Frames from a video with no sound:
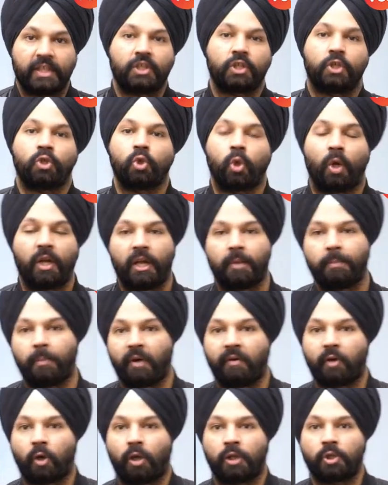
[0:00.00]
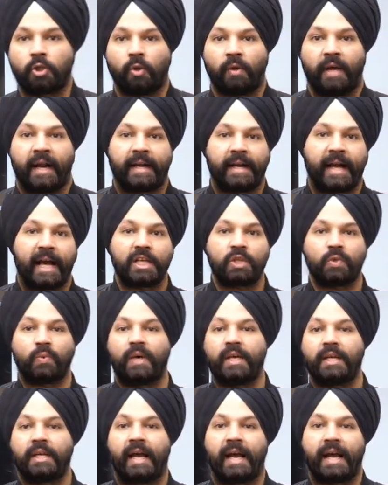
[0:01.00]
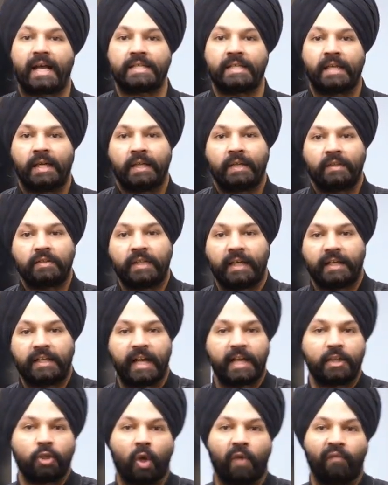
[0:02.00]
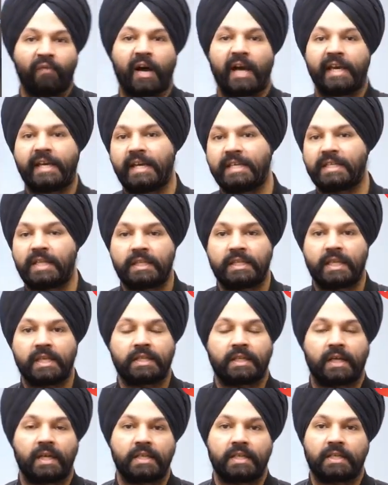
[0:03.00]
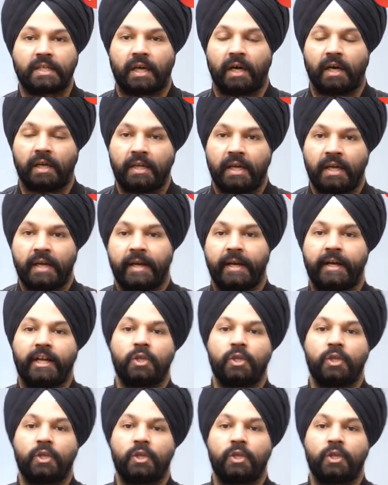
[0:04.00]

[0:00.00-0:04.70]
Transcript: this solar power also. And as far as the death of ISS is concerned,